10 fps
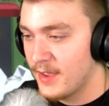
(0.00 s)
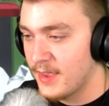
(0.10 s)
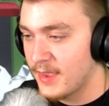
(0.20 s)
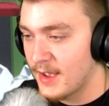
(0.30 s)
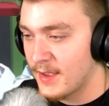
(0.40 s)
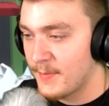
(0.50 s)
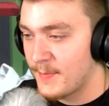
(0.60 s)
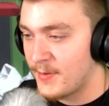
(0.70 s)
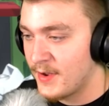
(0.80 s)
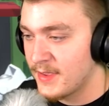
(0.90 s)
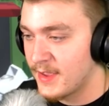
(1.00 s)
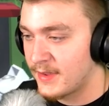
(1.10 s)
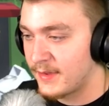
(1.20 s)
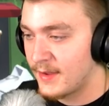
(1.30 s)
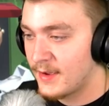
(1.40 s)
He's gotta be
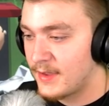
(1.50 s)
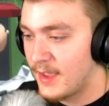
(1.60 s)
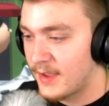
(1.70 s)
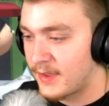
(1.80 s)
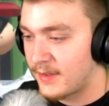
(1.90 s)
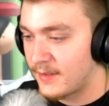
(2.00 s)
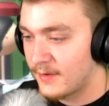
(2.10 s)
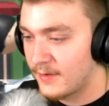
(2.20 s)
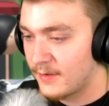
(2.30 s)
punished! Yes!